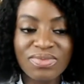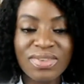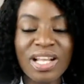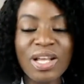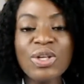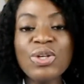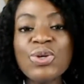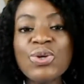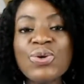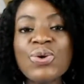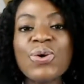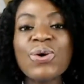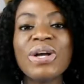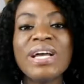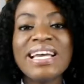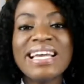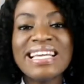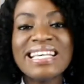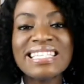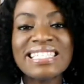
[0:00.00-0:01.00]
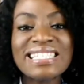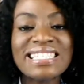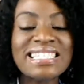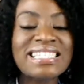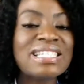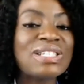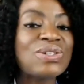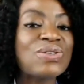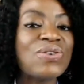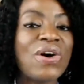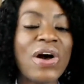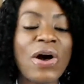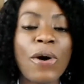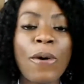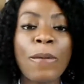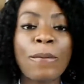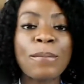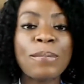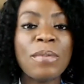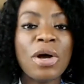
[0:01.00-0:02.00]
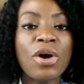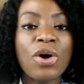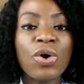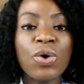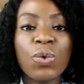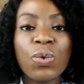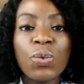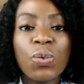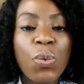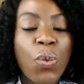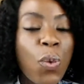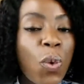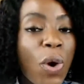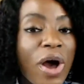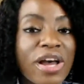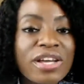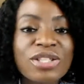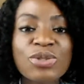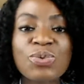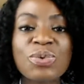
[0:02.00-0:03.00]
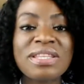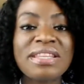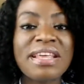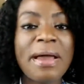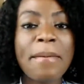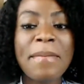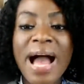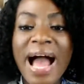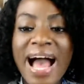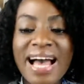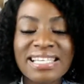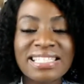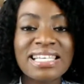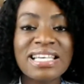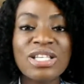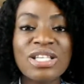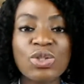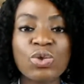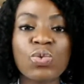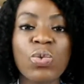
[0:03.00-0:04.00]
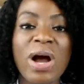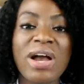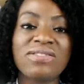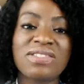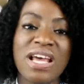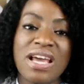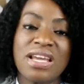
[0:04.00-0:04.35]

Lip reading: He still worked with them as his wives,